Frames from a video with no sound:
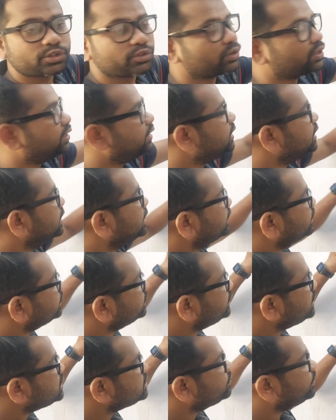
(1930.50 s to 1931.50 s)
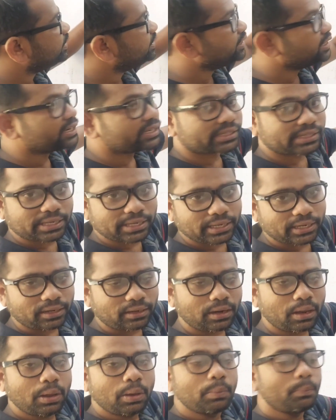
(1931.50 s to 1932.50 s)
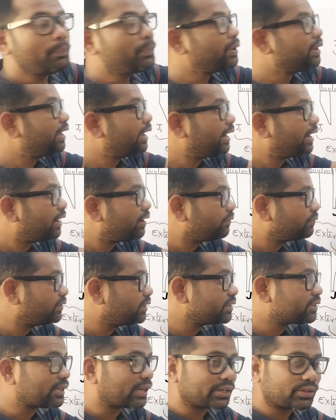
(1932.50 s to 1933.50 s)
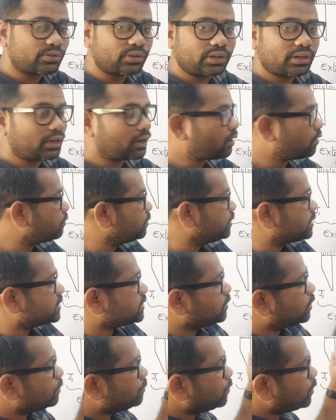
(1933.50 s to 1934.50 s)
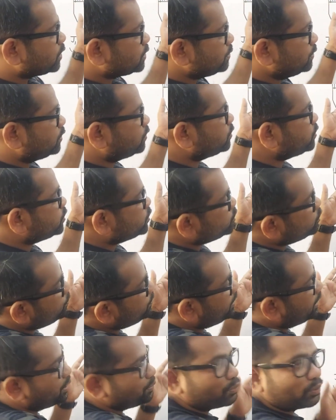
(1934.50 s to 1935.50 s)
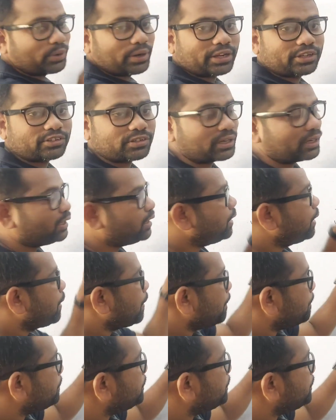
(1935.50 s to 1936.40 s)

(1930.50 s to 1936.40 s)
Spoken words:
actually this Vernier scale, behind of this actually, now it's not possible to show me on board actually,